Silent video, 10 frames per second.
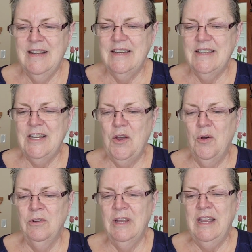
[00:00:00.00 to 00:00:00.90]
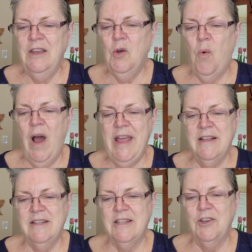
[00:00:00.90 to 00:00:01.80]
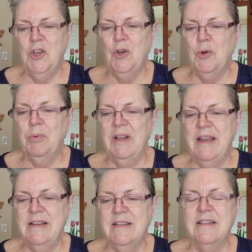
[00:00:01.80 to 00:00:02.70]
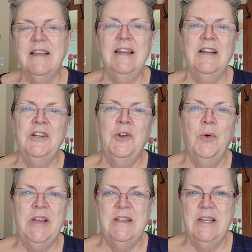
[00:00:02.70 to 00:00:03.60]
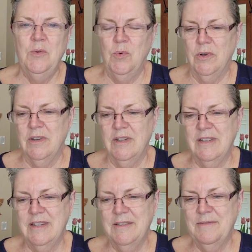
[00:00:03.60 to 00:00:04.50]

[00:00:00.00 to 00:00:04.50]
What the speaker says: That's the only quiet, secure place in a noisy world.